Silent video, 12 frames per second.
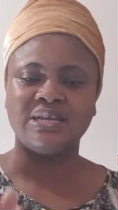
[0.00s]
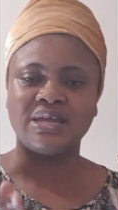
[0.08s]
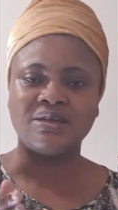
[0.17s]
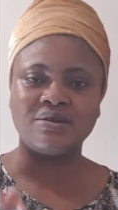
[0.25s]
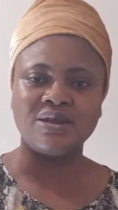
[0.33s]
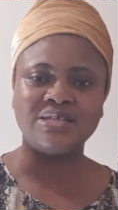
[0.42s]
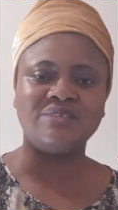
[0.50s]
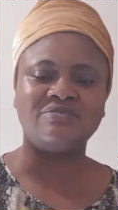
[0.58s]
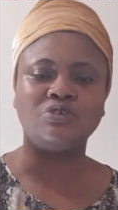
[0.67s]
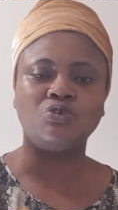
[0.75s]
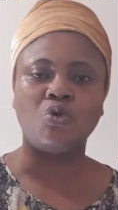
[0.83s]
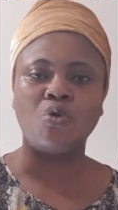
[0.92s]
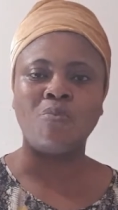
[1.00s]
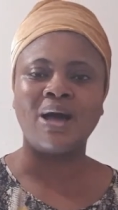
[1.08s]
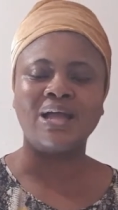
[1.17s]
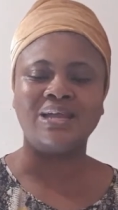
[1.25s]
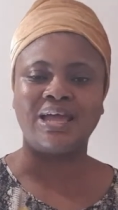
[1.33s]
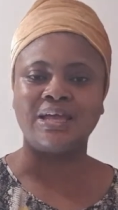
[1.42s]
the grace never to go
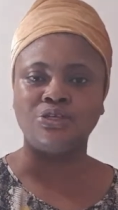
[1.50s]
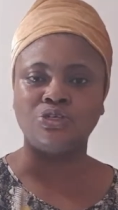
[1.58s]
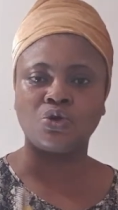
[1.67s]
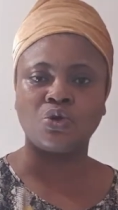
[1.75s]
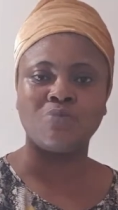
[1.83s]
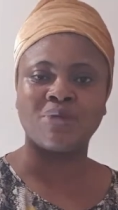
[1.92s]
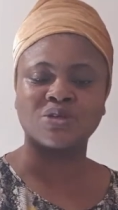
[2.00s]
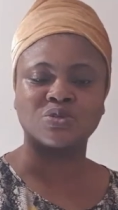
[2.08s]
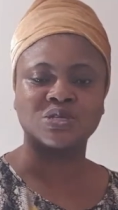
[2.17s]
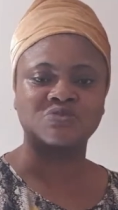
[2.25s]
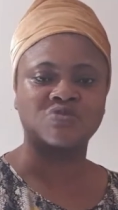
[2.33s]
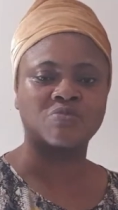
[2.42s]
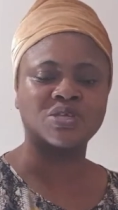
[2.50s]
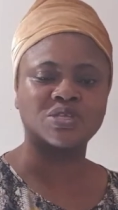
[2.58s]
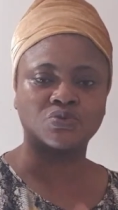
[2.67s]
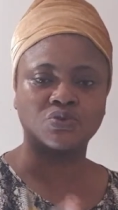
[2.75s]
back like a dog going back to his vomit.